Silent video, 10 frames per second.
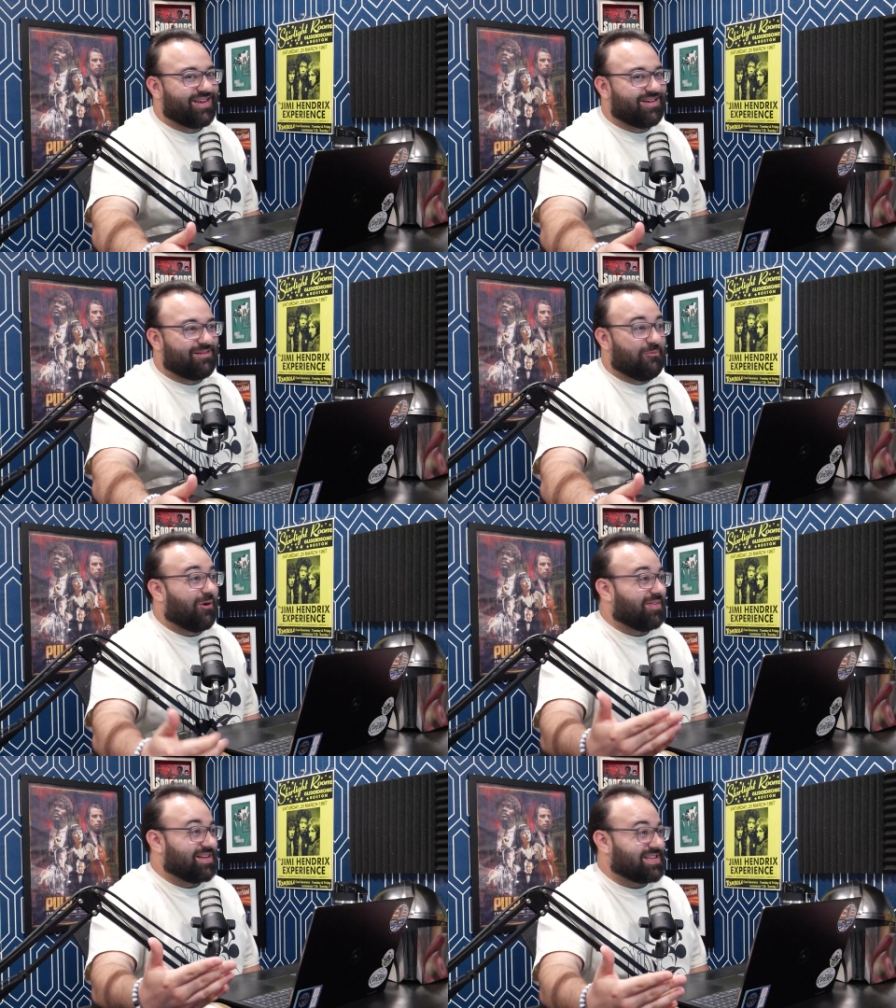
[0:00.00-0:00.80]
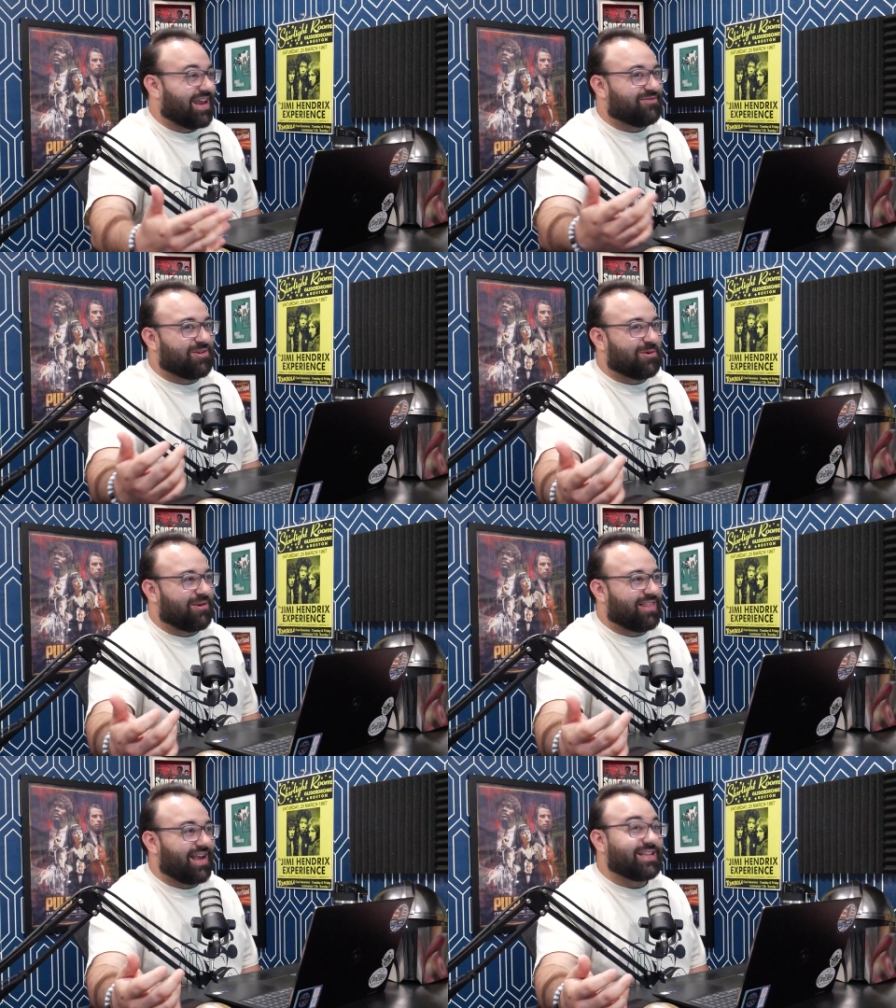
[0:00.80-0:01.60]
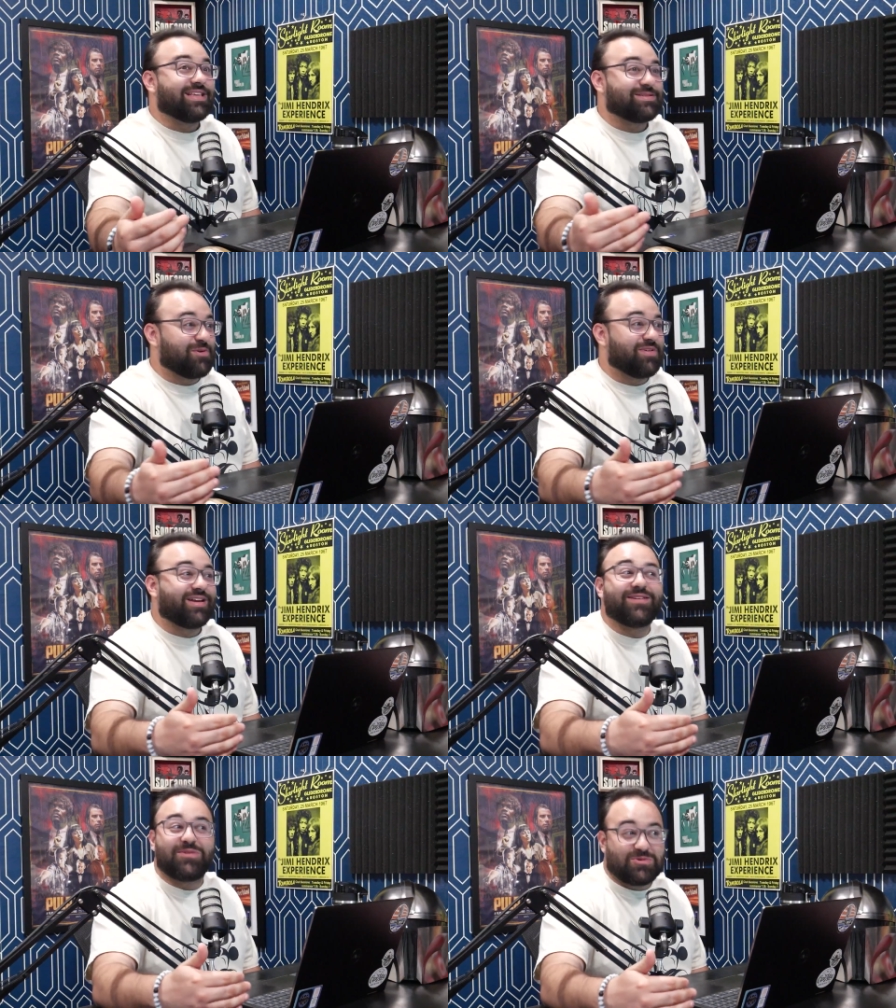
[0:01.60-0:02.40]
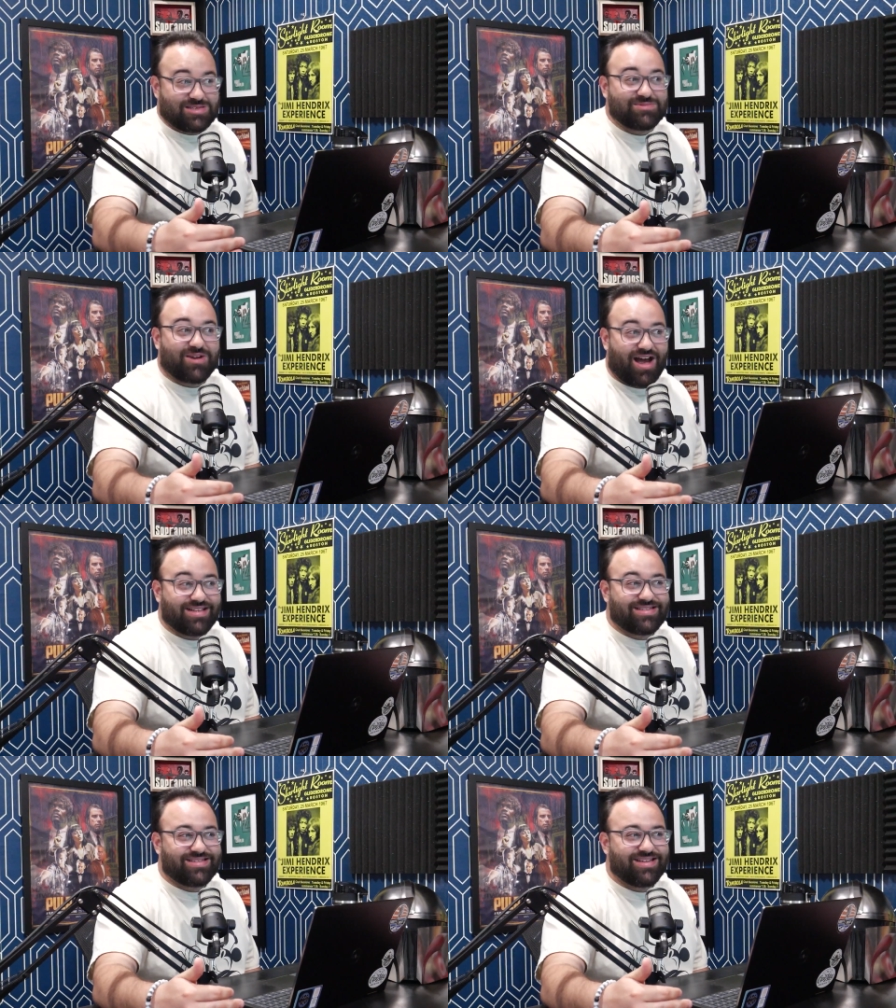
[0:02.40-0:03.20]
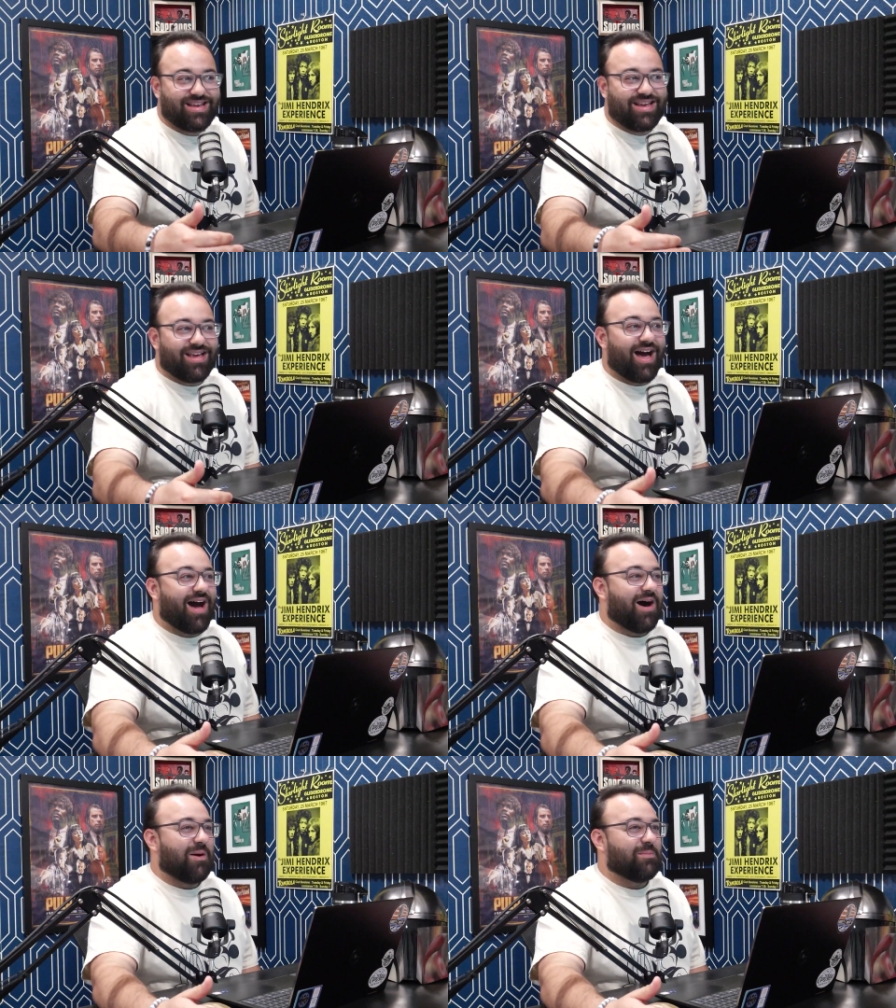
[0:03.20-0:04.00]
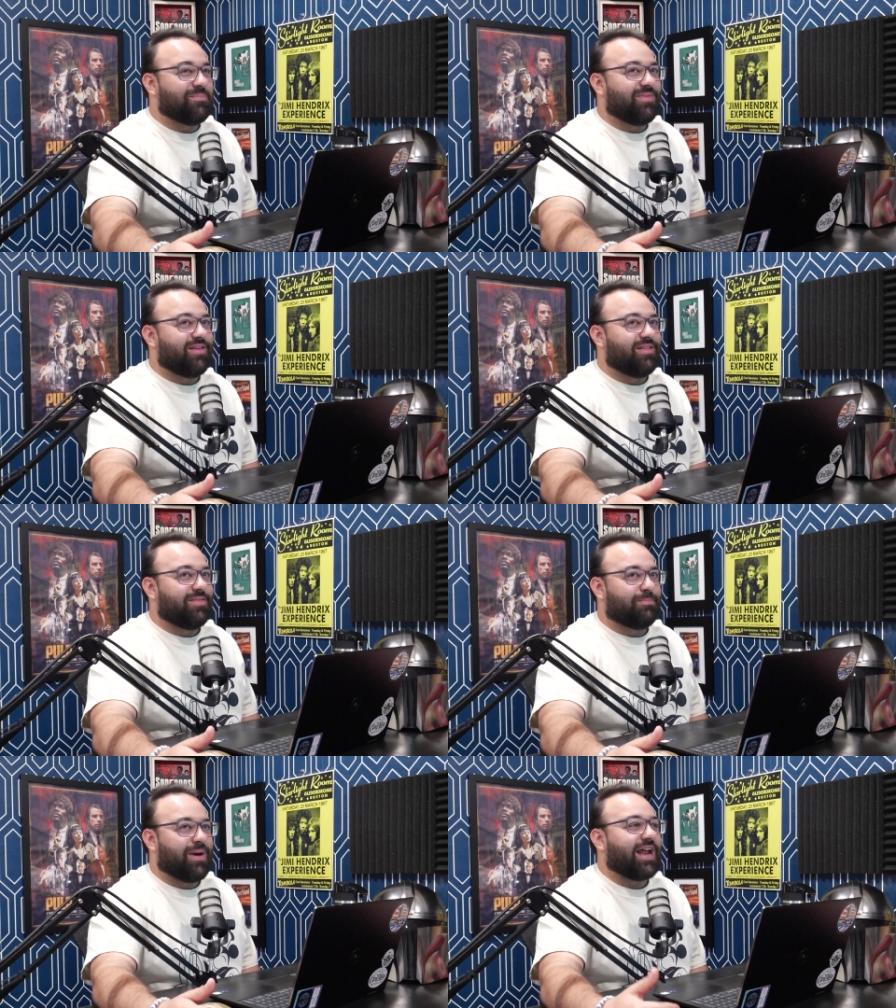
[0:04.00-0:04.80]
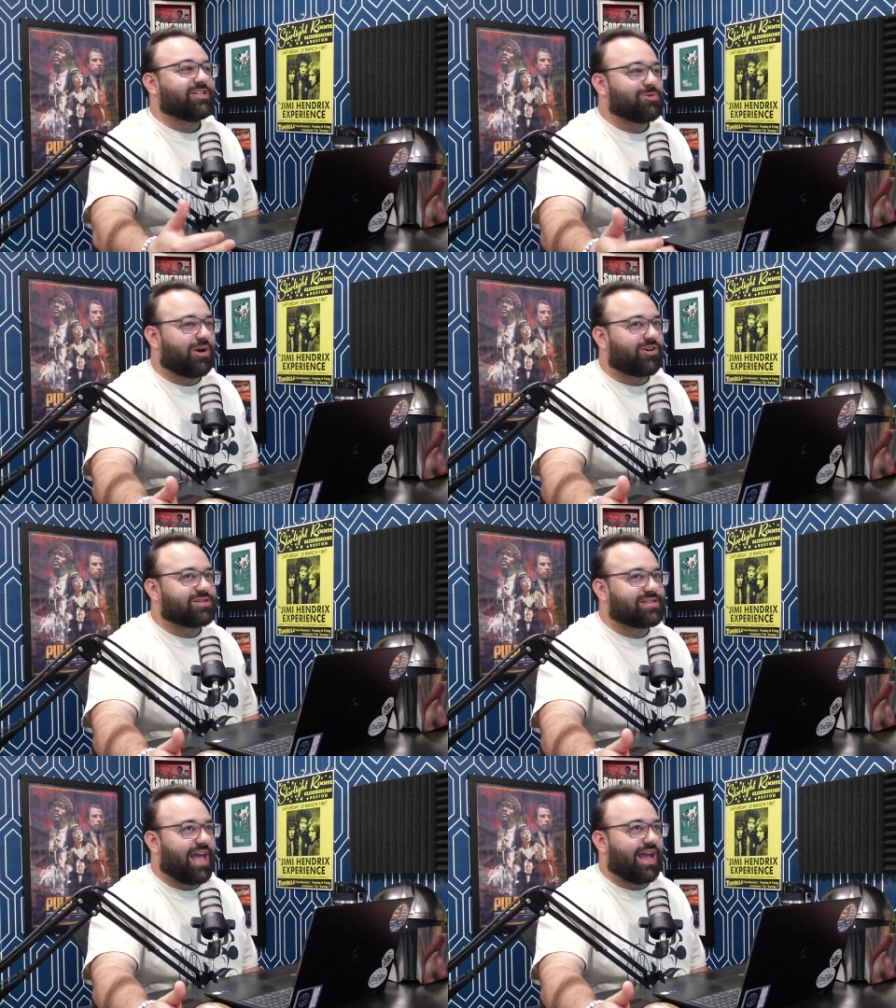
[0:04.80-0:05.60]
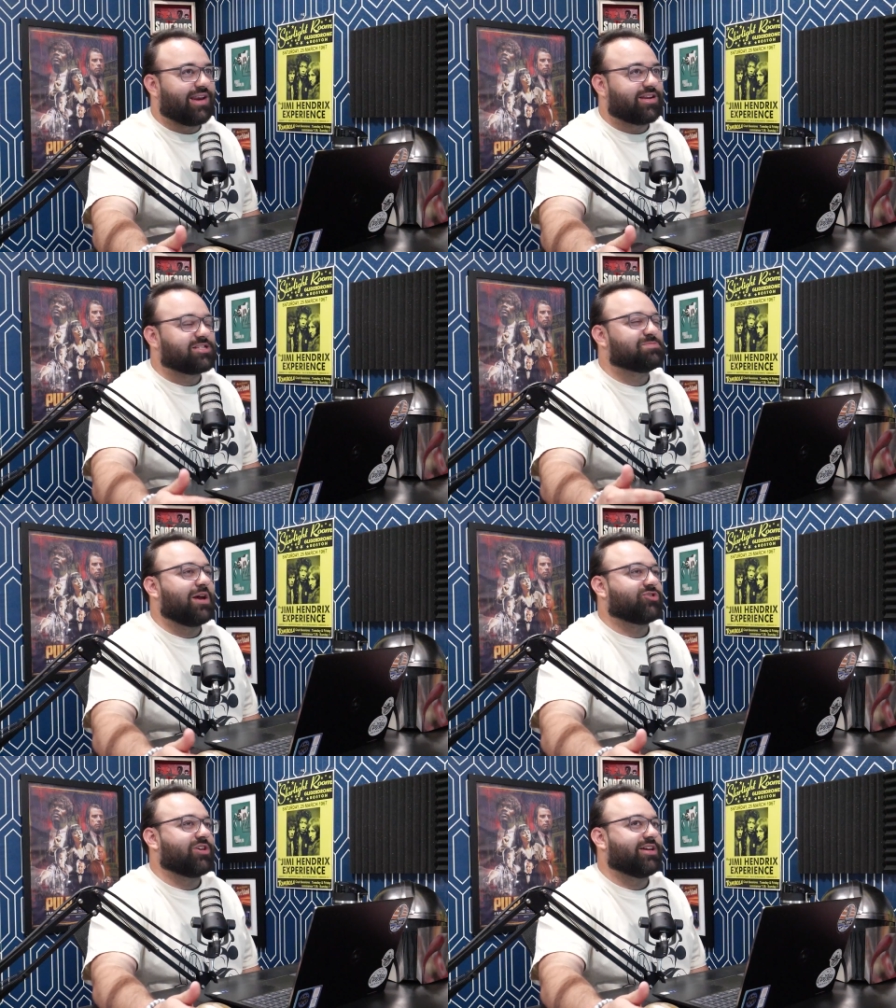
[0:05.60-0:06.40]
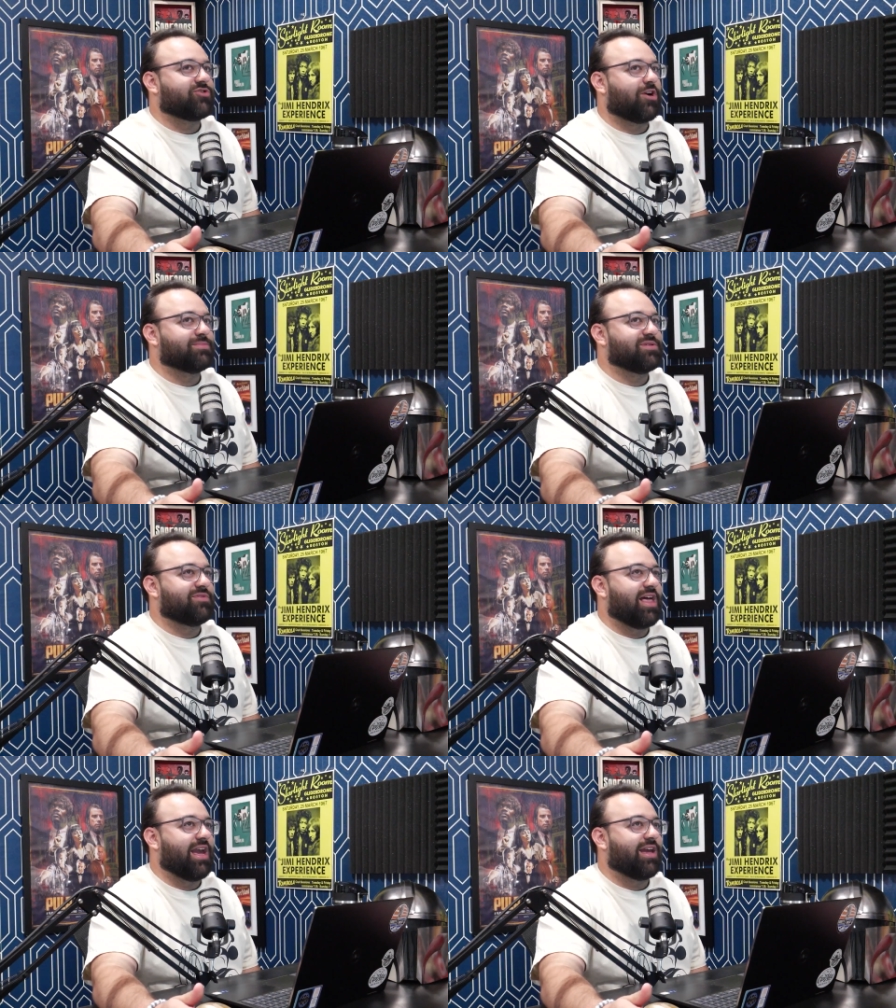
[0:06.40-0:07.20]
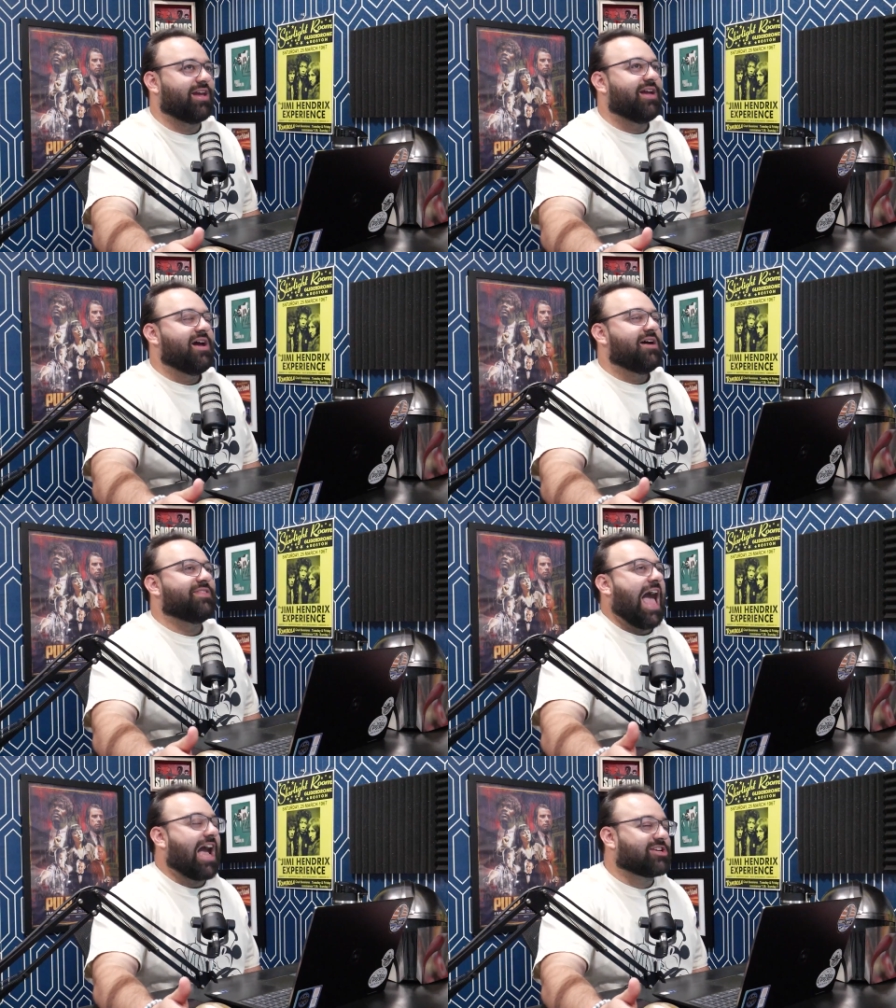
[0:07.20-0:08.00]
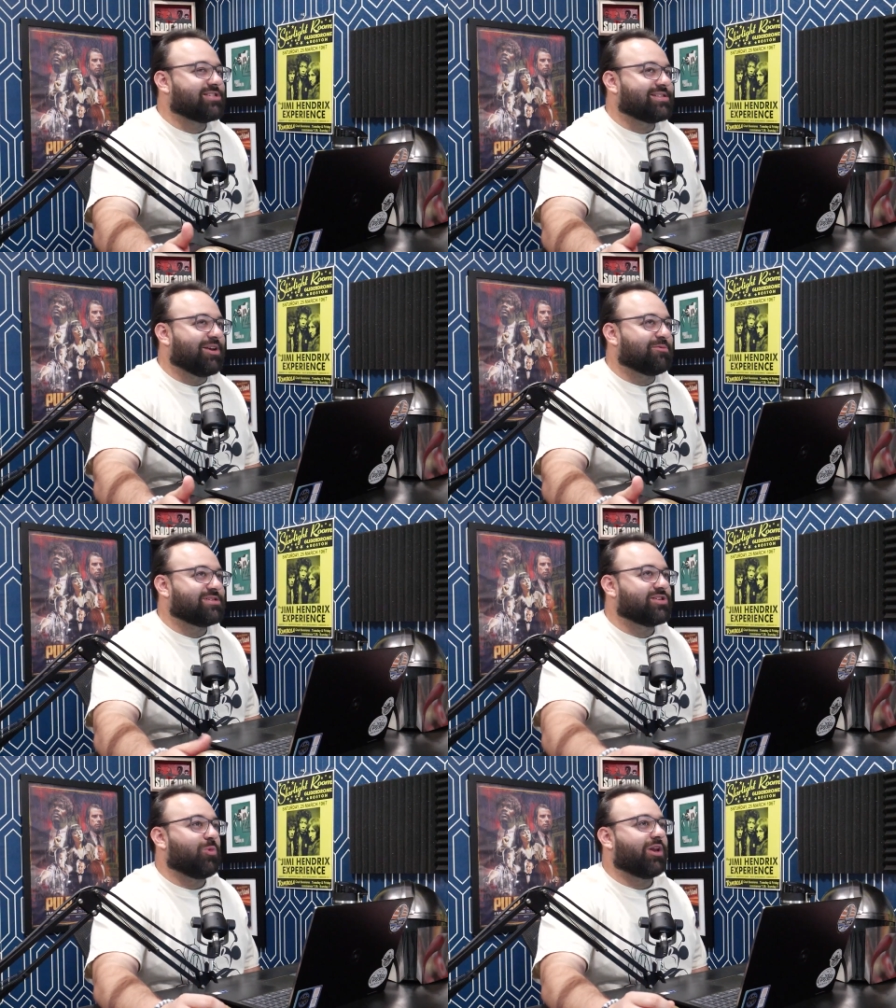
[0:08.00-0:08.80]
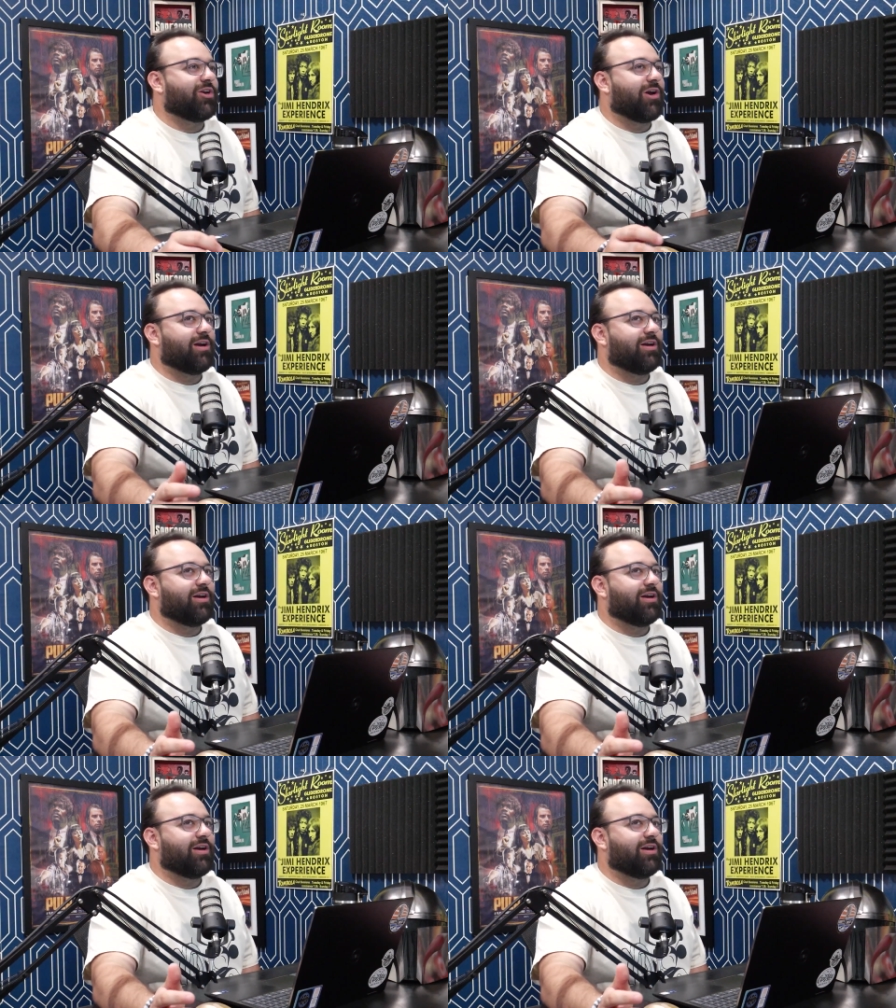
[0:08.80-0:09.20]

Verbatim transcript: more on the side of you, where like this movie could have used some cuts. But I do understand, especially in terms of like the action sequences, when you're